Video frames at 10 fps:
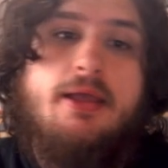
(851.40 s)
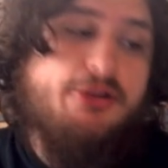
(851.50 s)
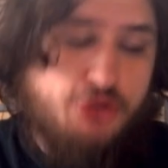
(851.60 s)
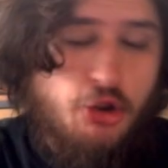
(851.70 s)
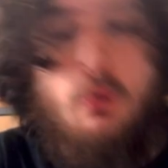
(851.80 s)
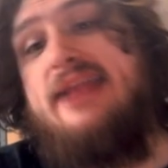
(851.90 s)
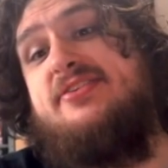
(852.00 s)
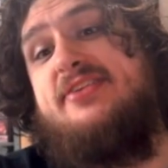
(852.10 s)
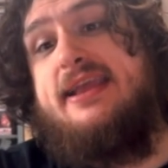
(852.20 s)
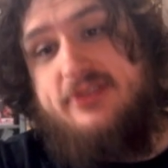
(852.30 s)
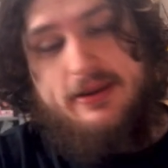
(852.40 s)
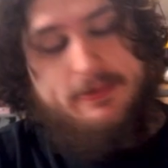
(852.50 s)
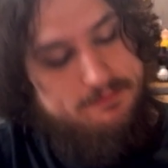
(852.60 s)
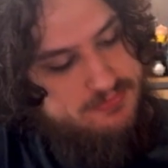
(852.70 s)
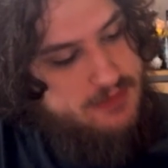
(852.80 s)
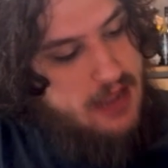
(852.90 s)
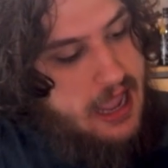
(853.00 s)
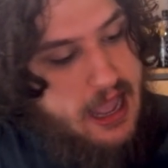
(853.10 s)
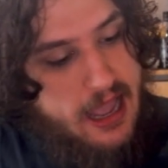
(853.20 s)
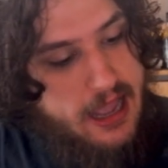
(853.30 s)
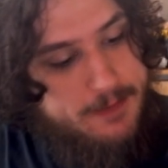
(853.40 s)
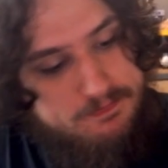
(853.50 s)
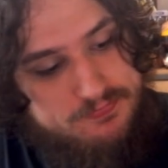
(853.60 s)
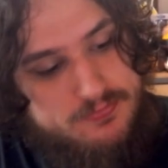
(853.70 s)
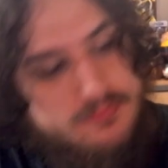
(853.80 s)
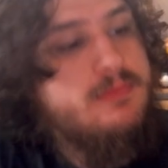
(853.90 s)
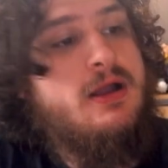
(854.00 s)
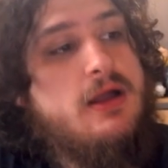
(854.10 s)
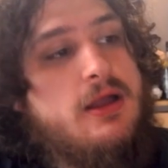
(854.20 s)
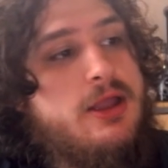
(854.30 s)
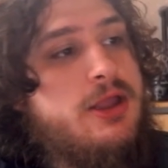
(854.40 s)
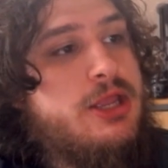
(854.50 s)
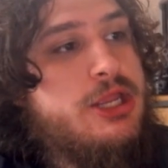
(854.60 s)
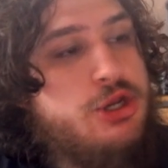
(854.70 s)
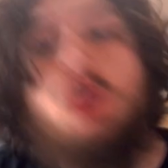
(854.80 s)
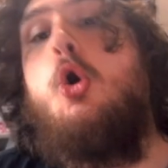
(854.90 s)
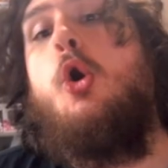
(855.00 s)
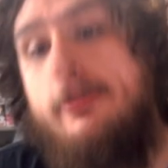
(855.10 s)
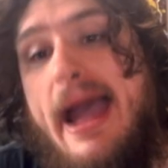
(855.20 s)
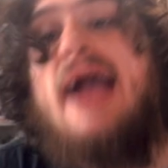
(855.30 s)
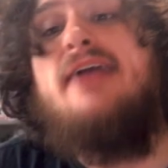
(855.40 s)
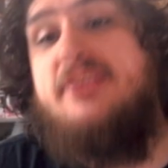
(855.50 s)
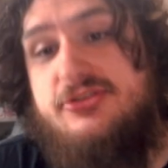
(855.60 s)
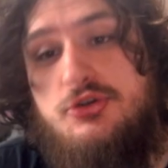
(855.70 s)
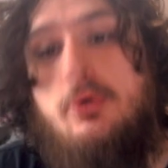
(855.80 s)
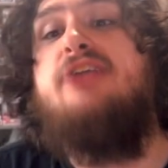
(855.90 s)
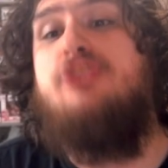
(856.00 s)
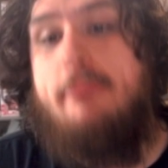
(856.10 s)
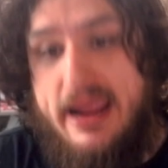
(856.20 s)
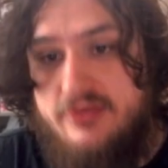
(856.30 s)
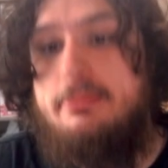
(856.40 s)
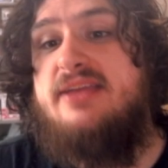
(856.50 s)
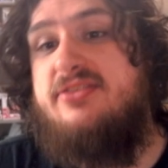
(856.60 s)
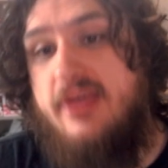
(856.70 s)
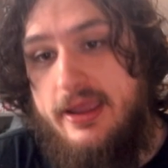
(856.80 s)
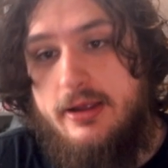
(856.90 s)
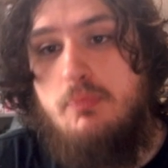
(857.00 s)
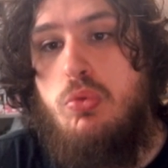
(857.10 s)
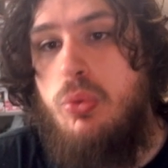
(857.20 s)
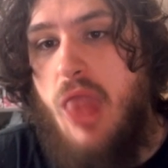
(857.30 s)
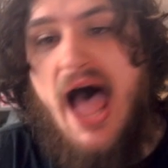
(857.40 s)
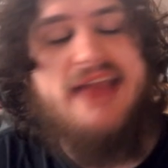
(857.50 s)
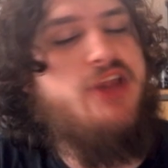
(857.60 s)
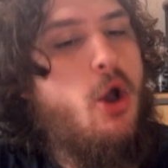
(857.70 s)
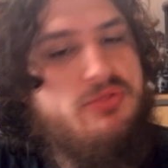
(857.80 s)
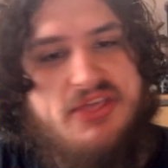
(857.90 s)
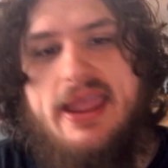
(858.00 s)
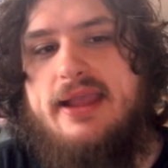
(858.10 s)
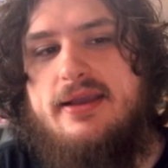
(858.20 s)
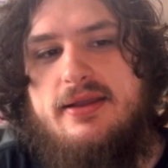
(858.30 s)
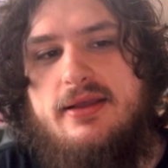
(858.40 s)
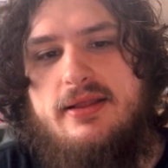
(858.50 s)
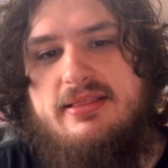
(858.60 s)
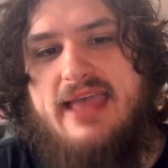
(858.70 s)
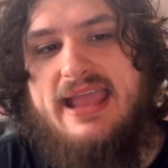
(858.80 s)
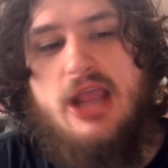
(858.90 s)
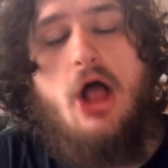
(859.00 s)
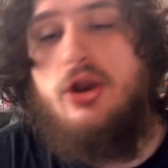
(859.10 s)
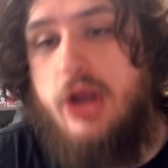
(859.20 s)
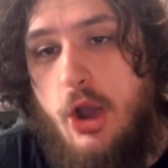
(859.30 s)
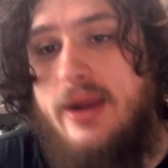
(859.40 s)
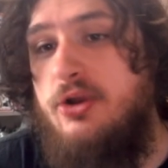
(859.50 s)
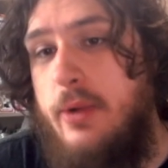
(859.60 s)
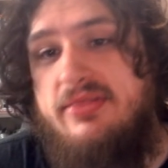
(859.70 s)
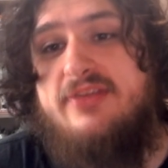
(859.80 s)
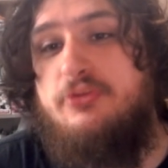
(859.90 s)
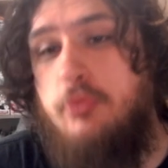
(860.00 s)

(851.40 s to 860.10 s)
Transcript: Two-win season. Your quarterback situation makes me sick. I don't think that y'all are going to win the